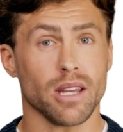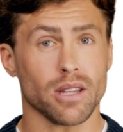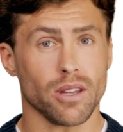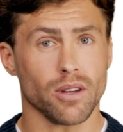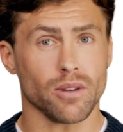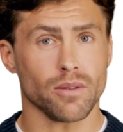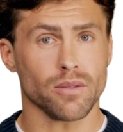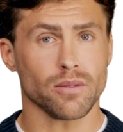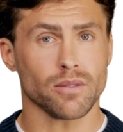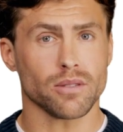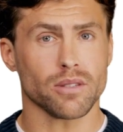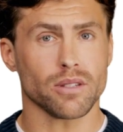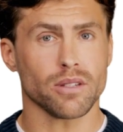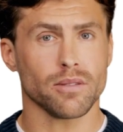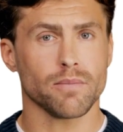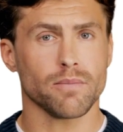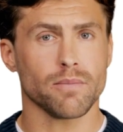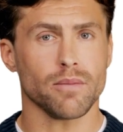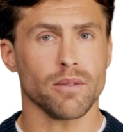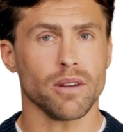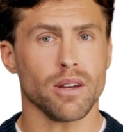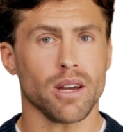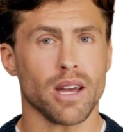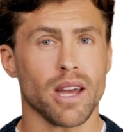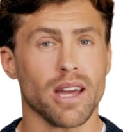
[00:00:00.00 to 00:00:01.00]
used.
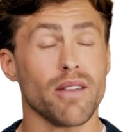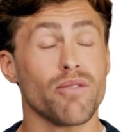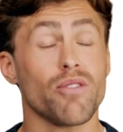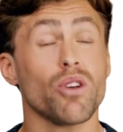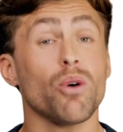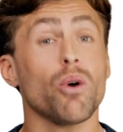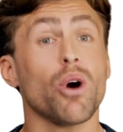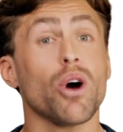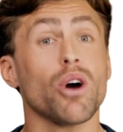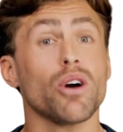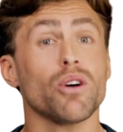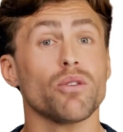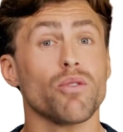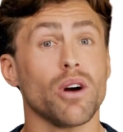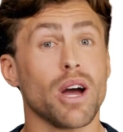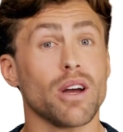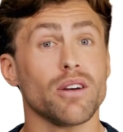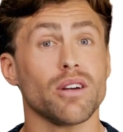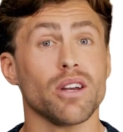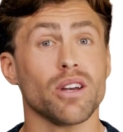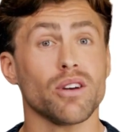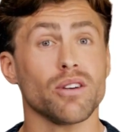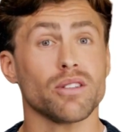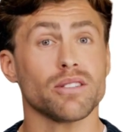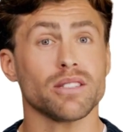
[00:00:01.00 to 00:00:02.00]
If you aren't
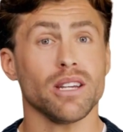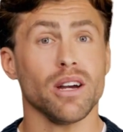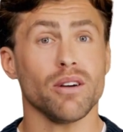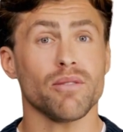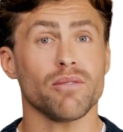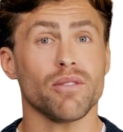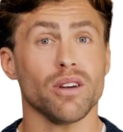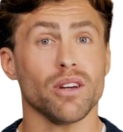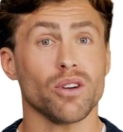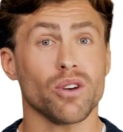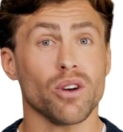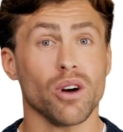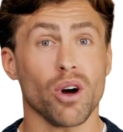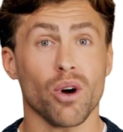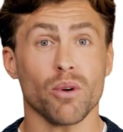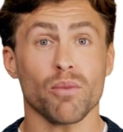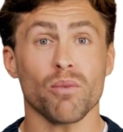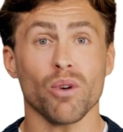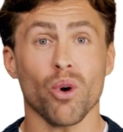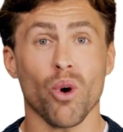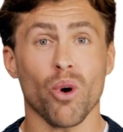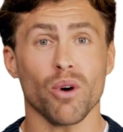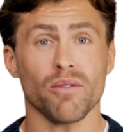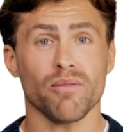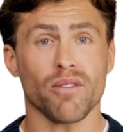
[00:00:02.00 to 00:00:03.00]
grounding yourself in your own
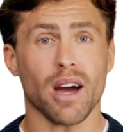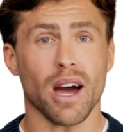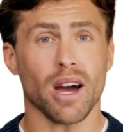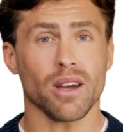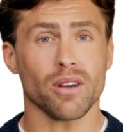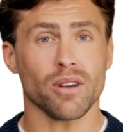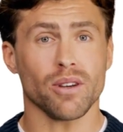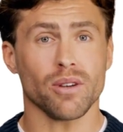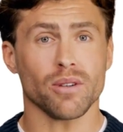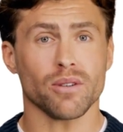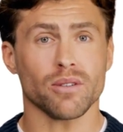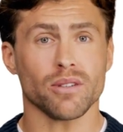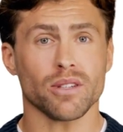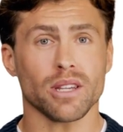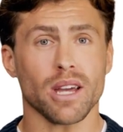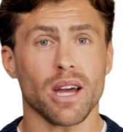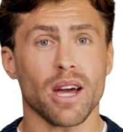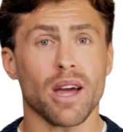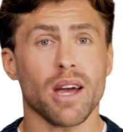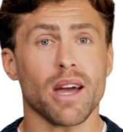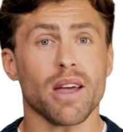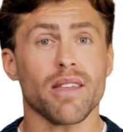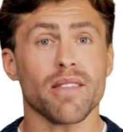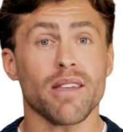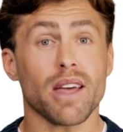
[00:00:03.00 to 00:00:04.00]
core values,
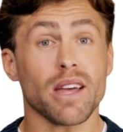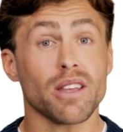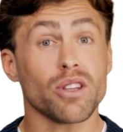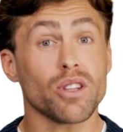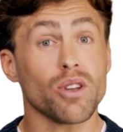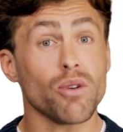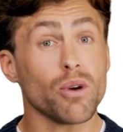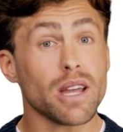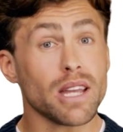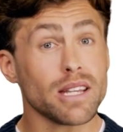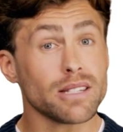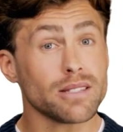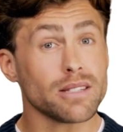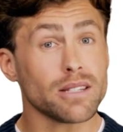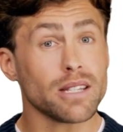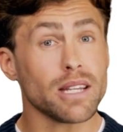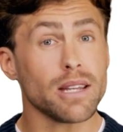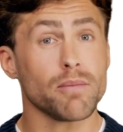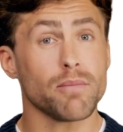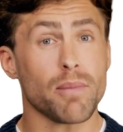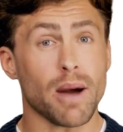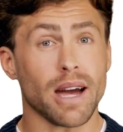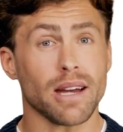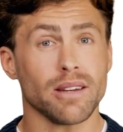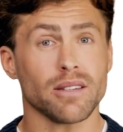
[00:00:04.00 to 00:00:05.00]
then you easily
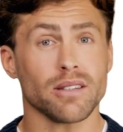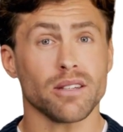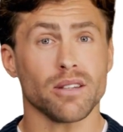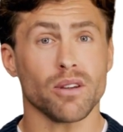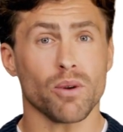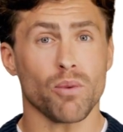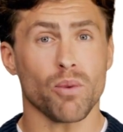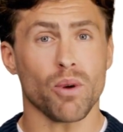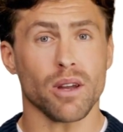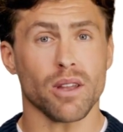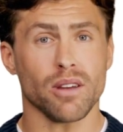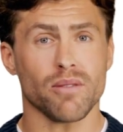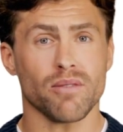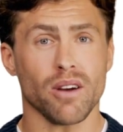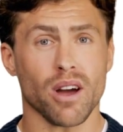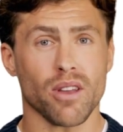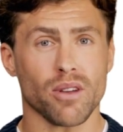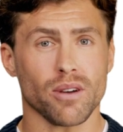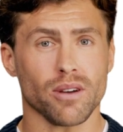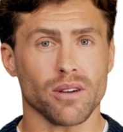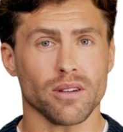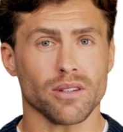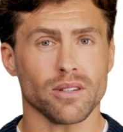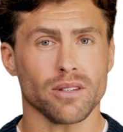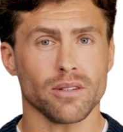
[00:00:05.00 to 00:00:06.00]
bend to the will of
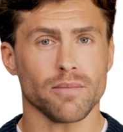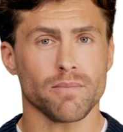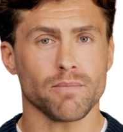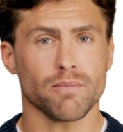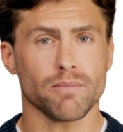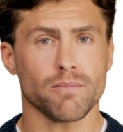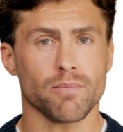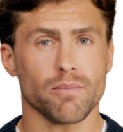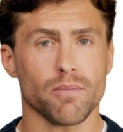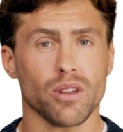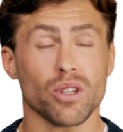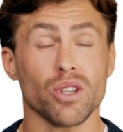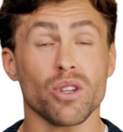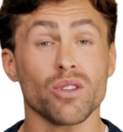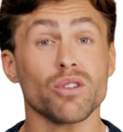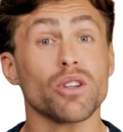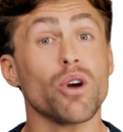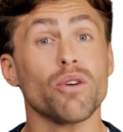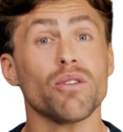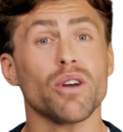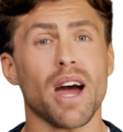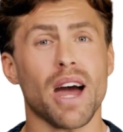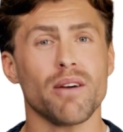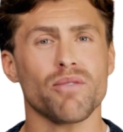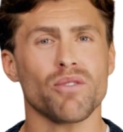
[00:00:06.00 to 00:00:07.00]
others. You
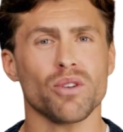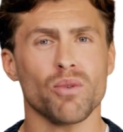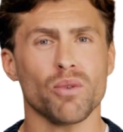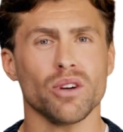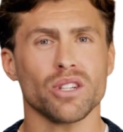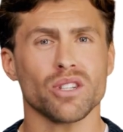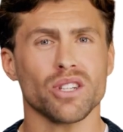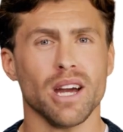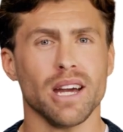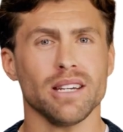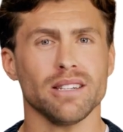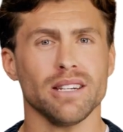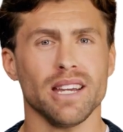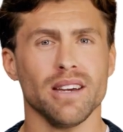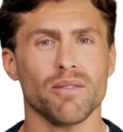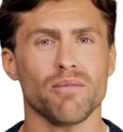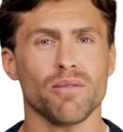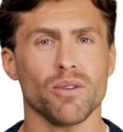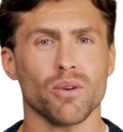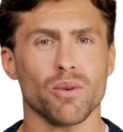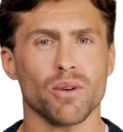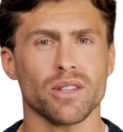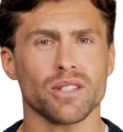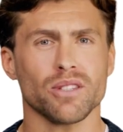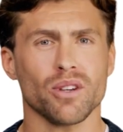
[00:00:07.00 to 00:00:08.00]
don't have to reject
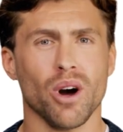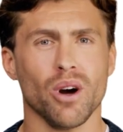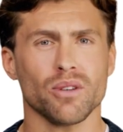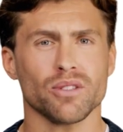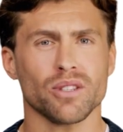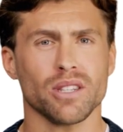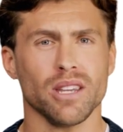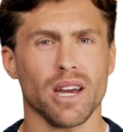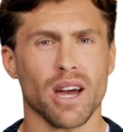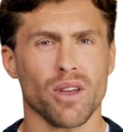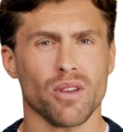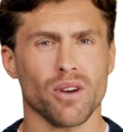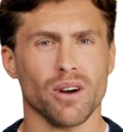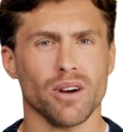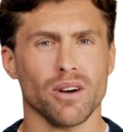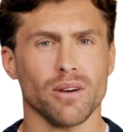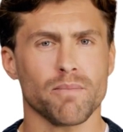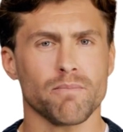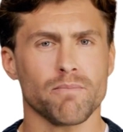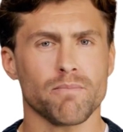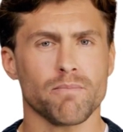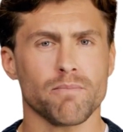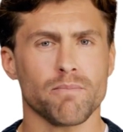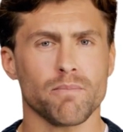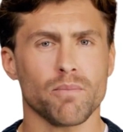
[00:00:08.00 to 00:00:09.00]
influence altogether.
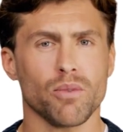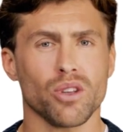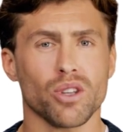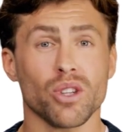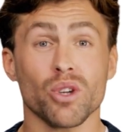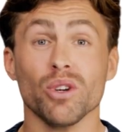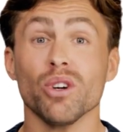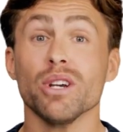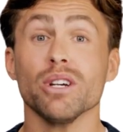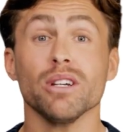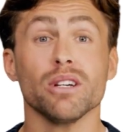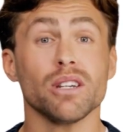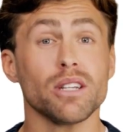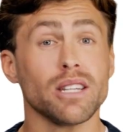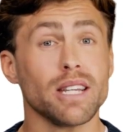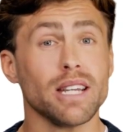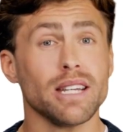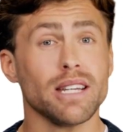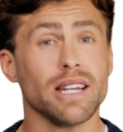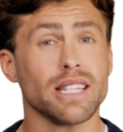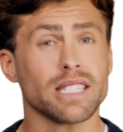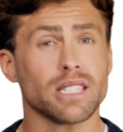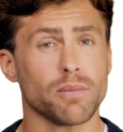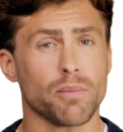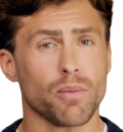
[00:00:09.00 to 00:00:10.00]
You can glean
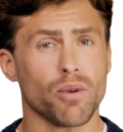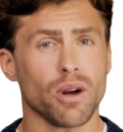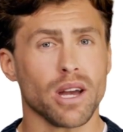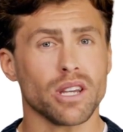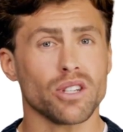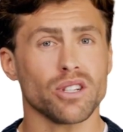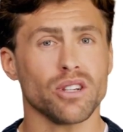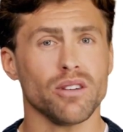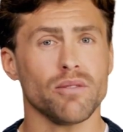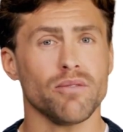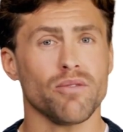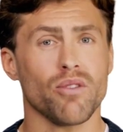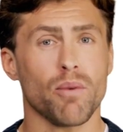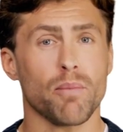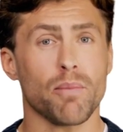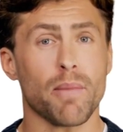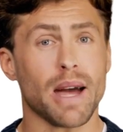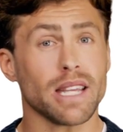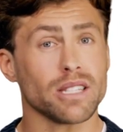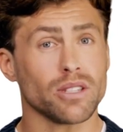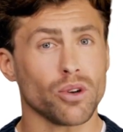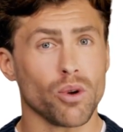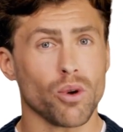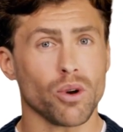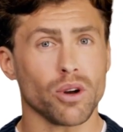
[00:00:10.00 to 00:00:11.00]
inspiration from
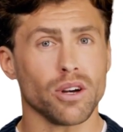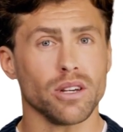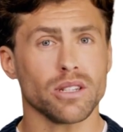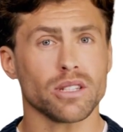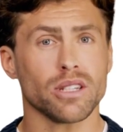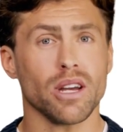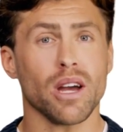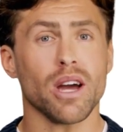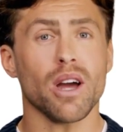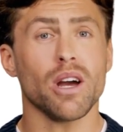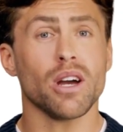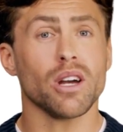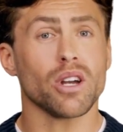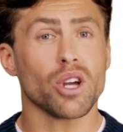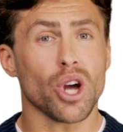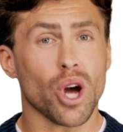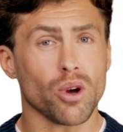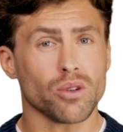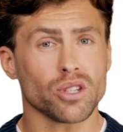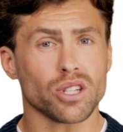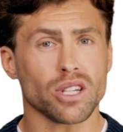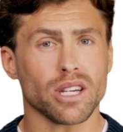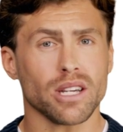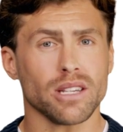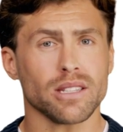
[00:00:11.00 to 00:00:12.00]
mentors,
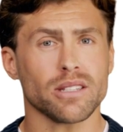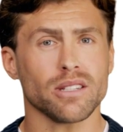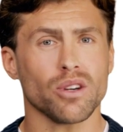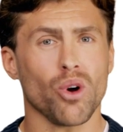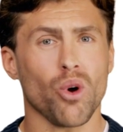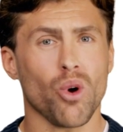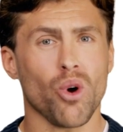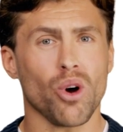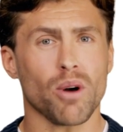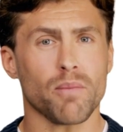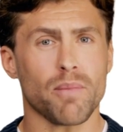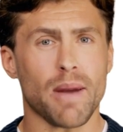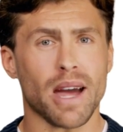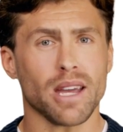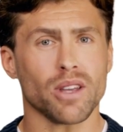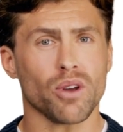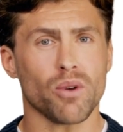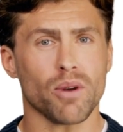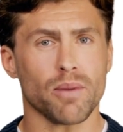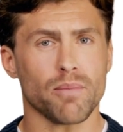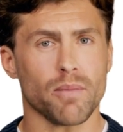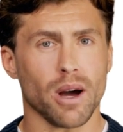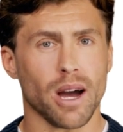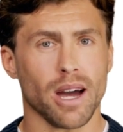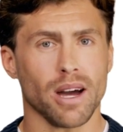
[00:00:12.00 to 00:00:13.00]
coaches, or men you
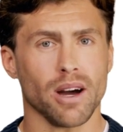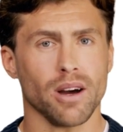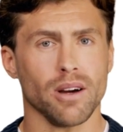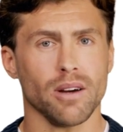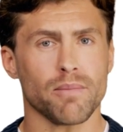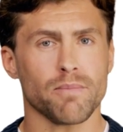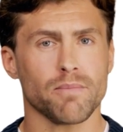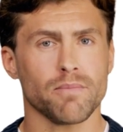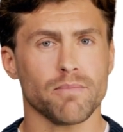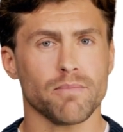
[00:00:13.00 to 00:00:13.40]
admire.